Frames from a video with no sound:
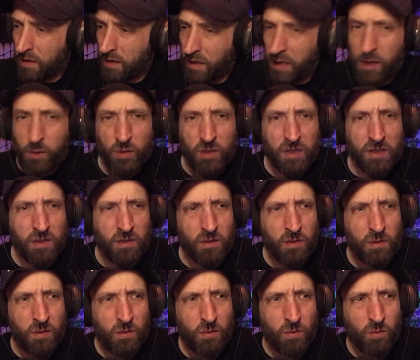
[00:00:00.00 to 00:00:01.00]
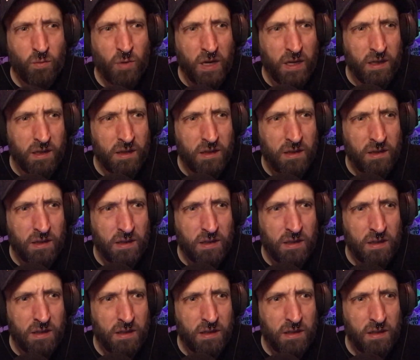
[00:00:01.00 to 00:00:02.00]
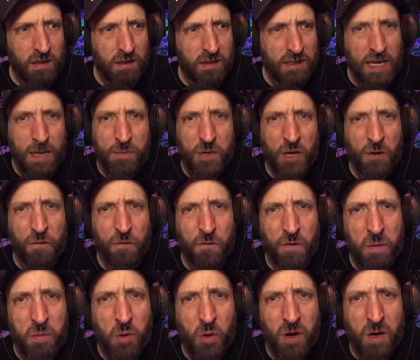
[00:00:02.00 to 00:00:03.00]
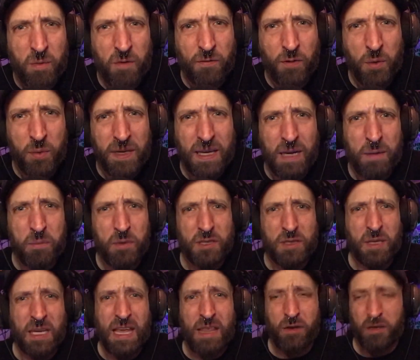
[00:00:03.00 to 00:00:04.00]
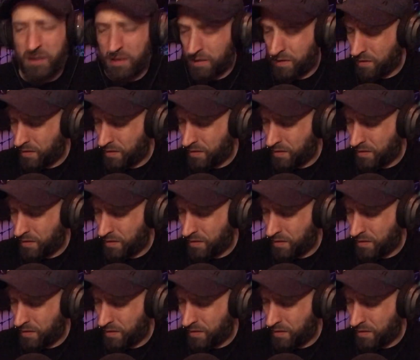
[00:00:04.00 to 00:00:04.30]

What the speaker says: And it was, what, damn near February before we got it put together?